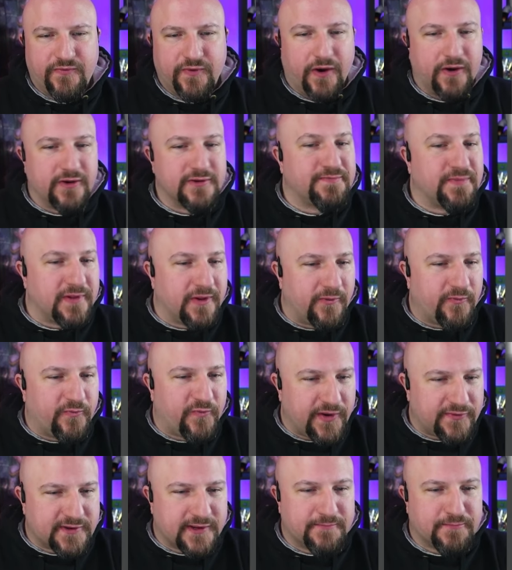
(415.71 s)
falls below
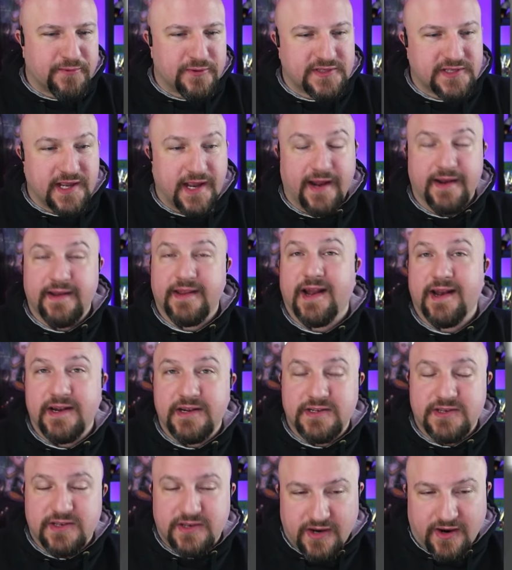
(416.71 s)
50% and
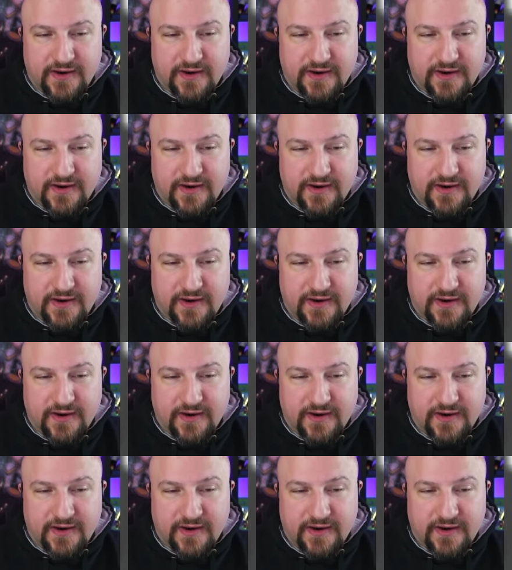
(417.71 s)
it